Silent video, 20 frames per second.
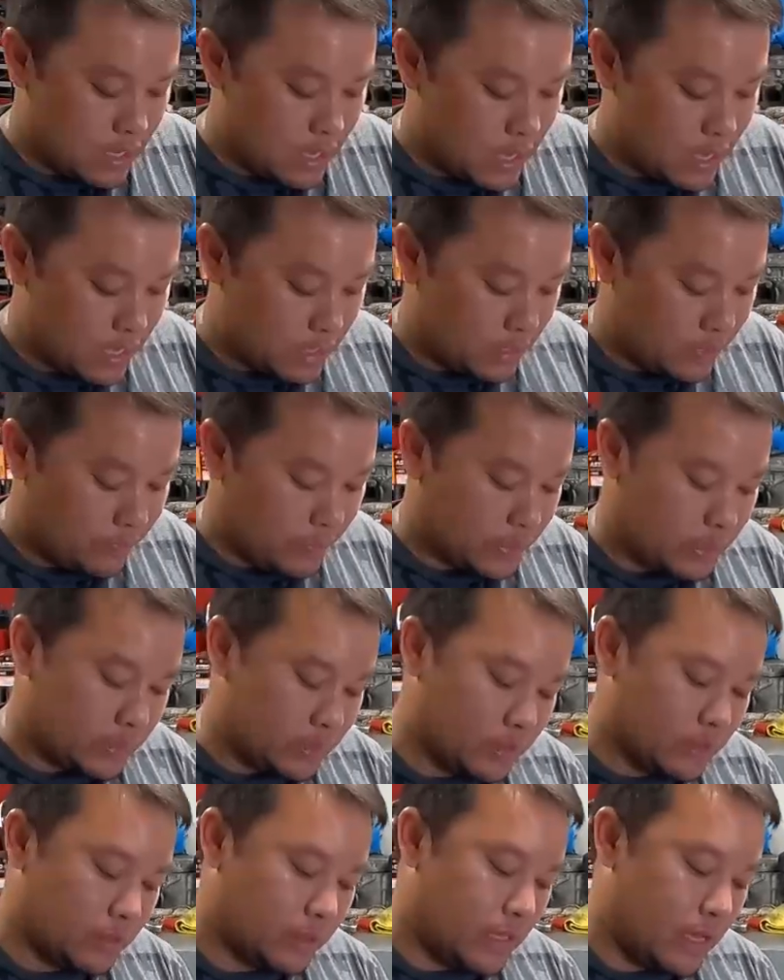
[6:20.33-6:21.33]
And if it's
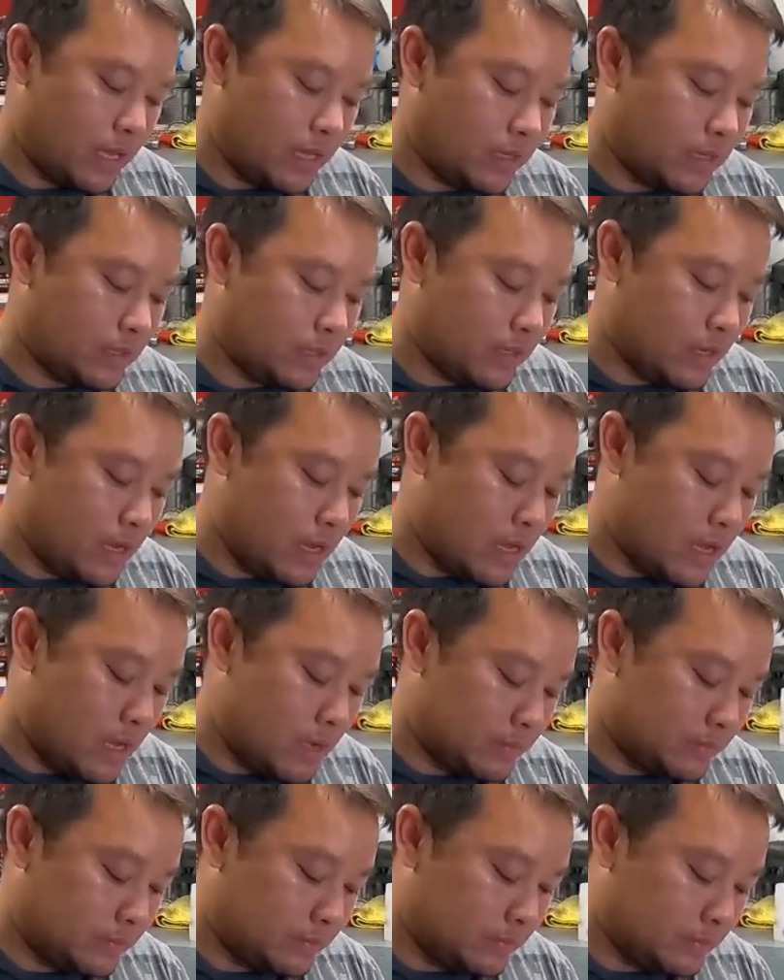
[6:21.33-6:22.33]
still like
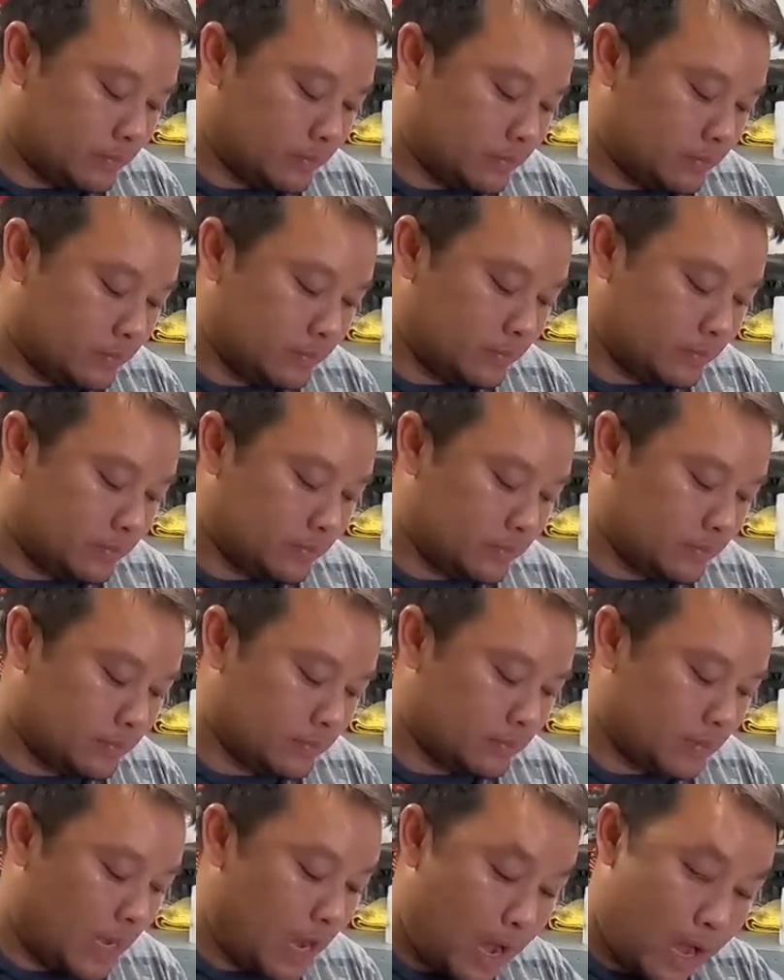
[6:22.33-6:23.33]

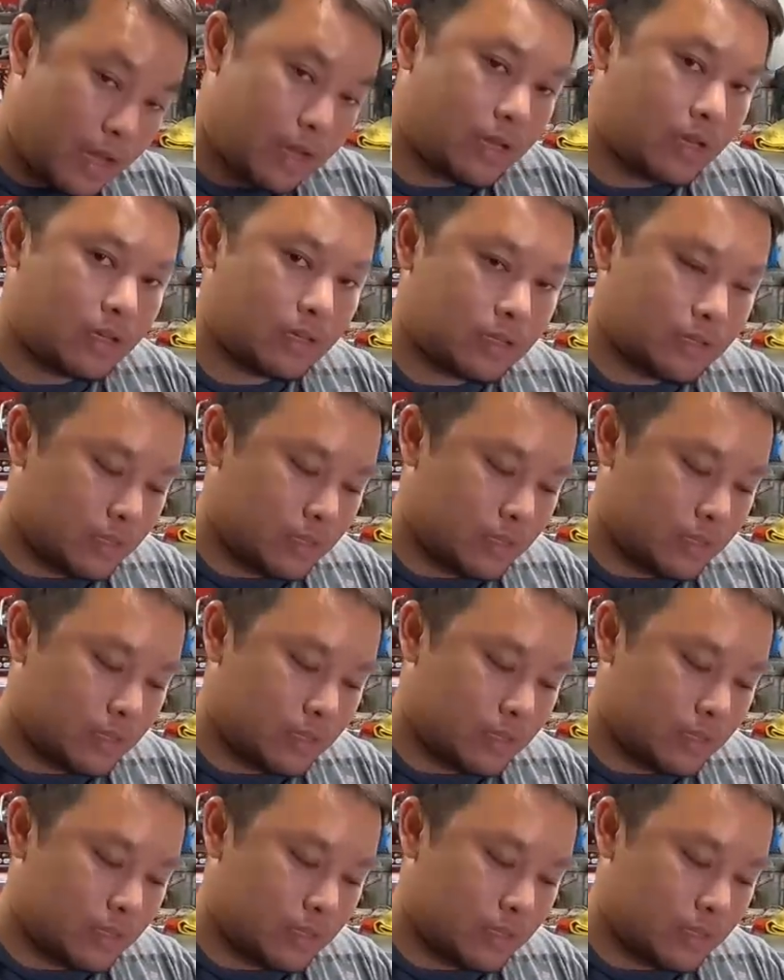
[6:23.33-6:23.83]
high,